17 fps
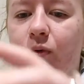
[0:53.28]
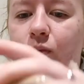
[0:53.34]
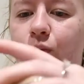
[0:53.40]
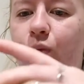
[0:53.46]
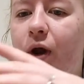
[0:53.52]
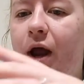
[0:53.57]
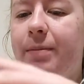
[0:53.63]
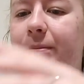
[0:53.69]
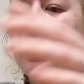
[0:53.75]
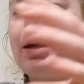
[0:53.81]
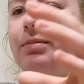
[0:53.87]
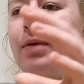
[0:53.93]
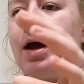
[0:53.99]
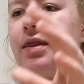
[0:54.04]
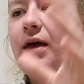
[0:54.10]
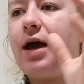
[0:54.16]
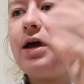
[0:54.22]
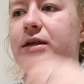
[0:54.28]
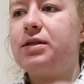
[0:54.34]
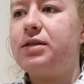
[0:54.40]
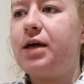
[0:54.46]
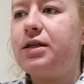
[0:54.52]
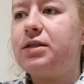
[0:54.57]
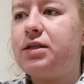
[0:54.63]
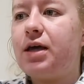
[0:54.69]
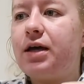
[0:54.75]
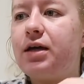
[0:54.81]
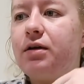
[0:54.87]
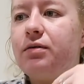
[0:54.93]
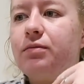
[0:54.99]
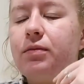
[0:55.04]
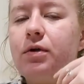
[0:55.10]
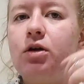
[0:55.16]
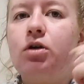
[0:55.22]
what I mean by that is that's like
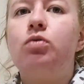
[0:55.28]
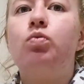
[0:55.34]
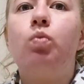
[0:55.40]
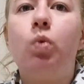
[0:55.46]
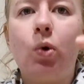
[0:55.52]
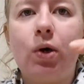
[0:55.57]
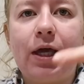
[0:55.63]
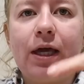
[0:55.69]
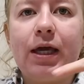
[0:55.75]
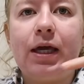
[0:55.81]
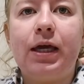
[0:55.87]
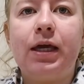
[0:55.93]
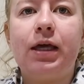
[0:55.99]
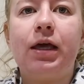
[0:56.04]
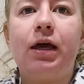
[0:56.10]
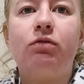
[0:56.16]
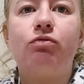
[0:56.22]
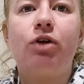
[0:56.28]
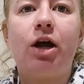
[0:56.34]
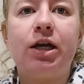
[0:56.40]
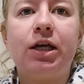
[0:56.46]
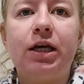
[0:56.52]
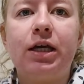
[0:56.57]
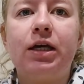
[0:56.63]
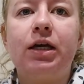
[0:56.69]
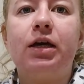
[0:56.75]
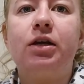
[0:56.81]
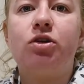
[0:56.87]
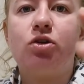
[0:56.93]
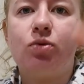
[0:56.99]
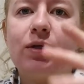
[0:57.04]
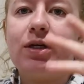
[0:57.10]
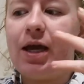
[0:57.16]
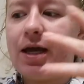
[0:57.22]
walking and running and
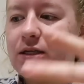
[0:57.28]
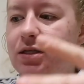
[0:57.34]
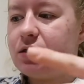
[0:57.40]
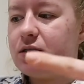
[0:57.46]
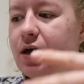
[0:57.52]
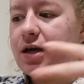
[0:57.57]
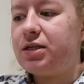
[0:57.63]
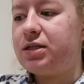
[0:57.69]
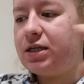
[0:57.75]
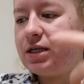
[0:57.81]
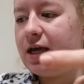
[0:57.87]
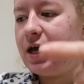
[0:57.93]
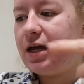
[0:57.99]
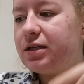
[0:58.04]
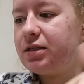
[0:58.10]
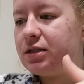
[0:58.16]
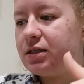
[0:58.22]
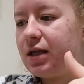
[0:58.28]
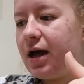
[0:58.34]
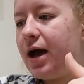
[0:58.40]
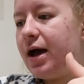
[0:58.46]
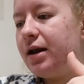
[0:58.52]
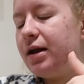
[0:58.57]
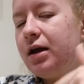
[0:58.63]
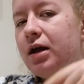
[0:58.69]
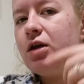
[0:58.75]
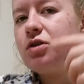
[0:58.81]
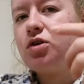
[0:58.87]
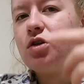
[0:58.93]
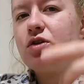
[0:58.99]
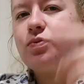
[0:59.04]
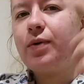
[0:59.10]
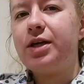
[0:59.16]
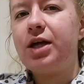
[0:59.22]
doing exercise to get to that. So
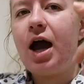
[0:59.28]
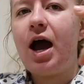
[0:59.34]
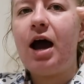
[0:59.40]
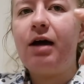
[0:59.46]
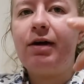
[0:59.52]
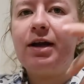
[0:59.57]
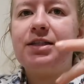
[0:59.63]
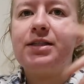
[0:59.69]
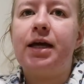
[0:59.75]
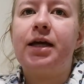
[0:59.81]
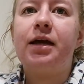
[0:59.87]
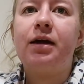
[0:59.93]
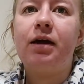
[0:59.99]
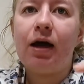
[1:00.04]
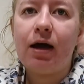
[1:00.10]
it's when your heart rate's like